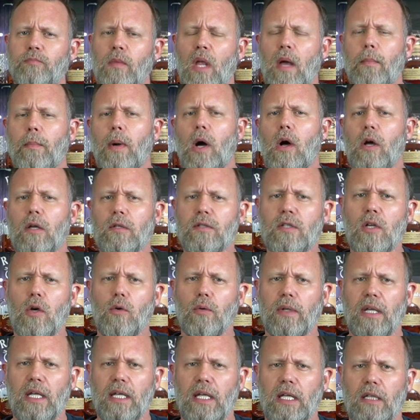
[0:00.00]
I'm also
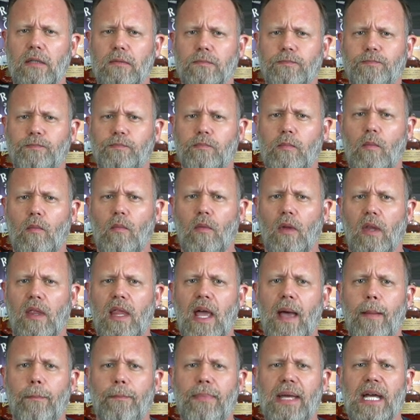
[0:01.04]
getting
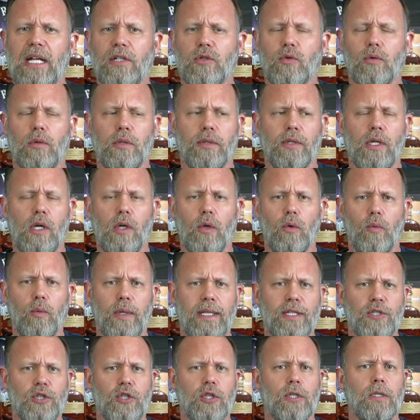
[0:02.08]
that petrol note,
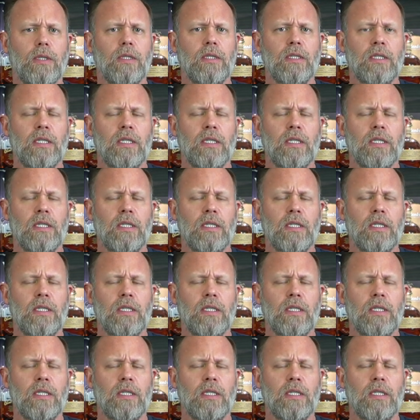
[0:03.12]
which